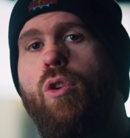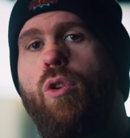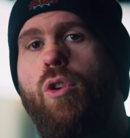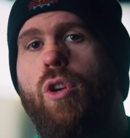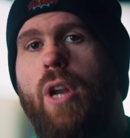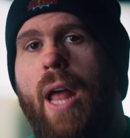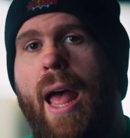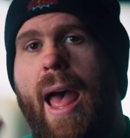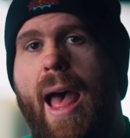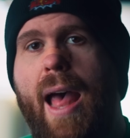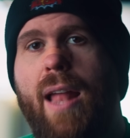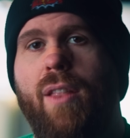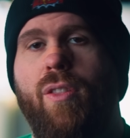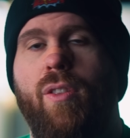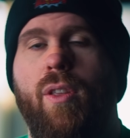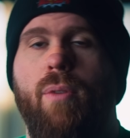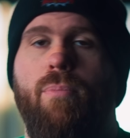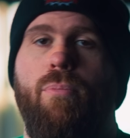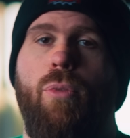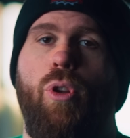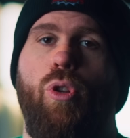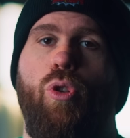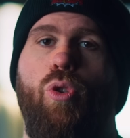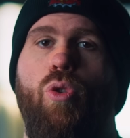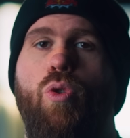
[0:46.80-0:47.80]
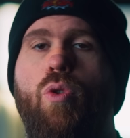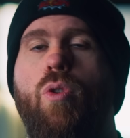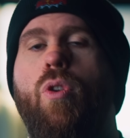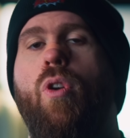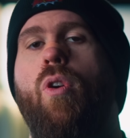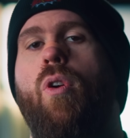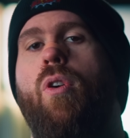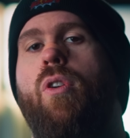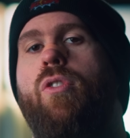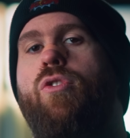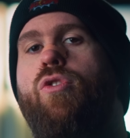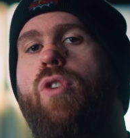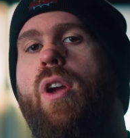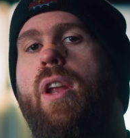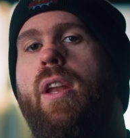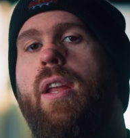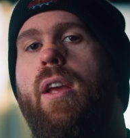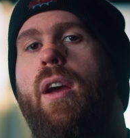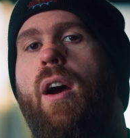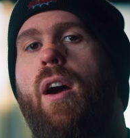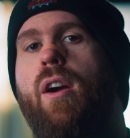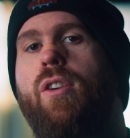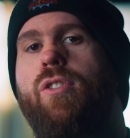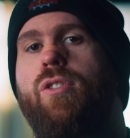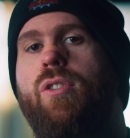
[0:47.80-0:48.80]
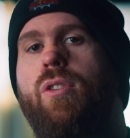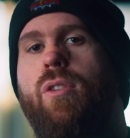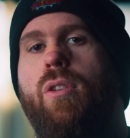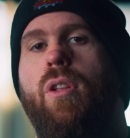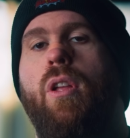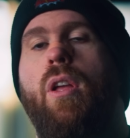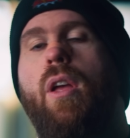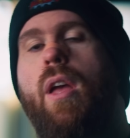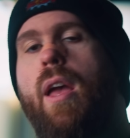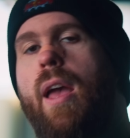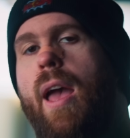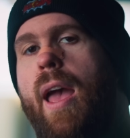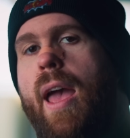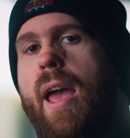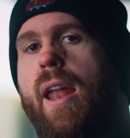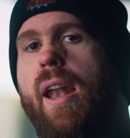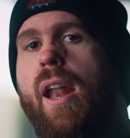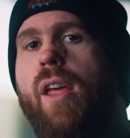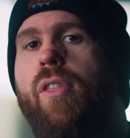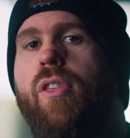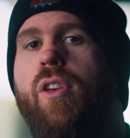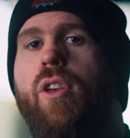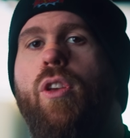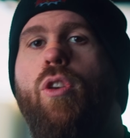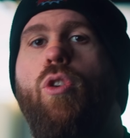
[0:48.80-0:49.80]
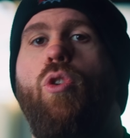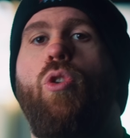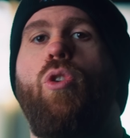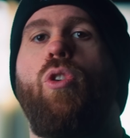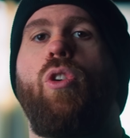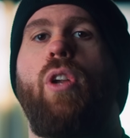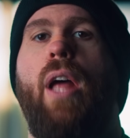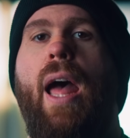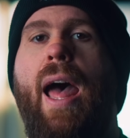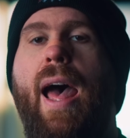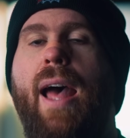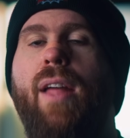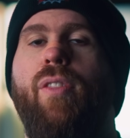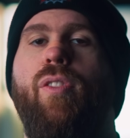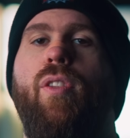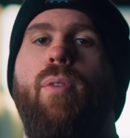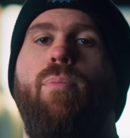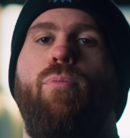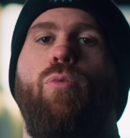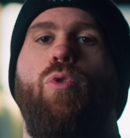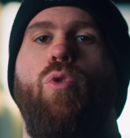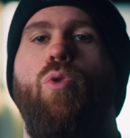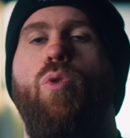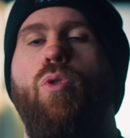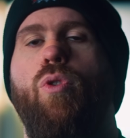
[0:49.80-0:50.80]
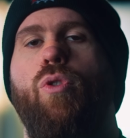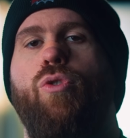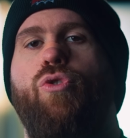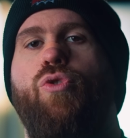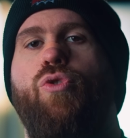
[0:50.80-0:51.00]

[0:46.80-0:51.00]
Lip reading: you could add them to your training arsenal, and I think you could add them to your